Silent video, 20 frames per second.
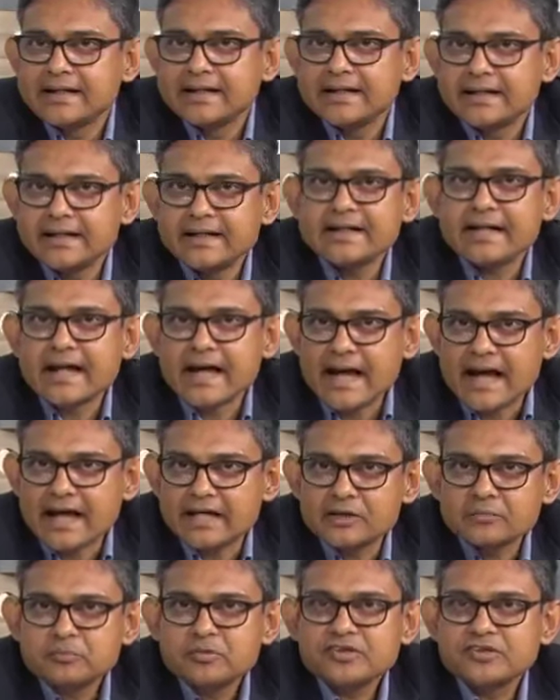In
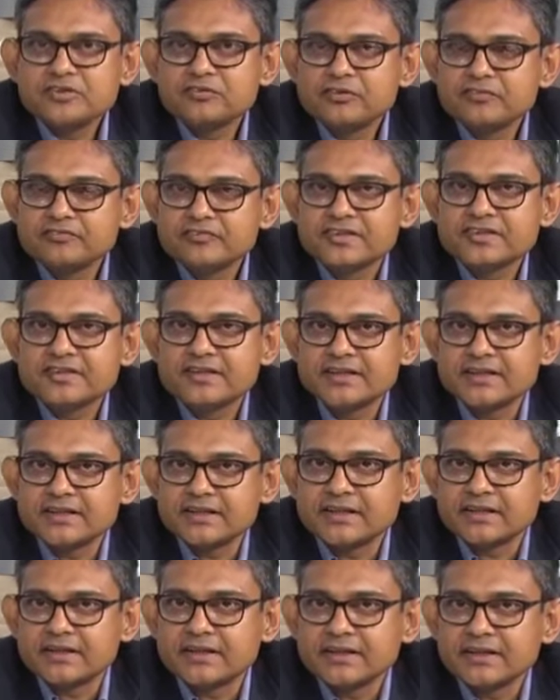Adamas
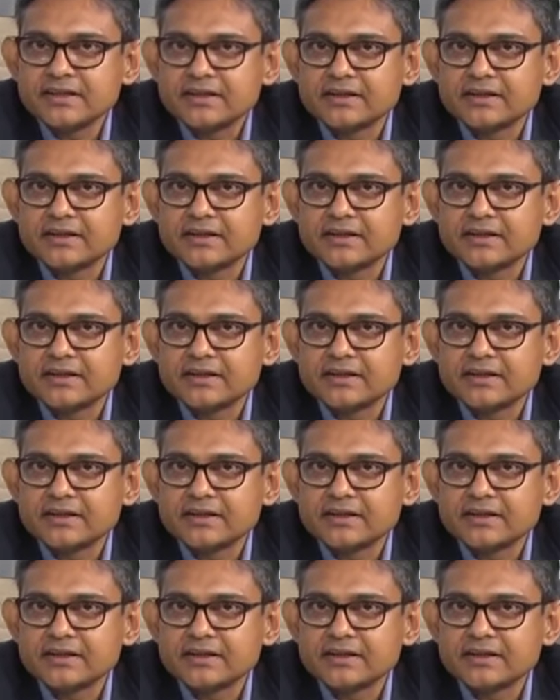University,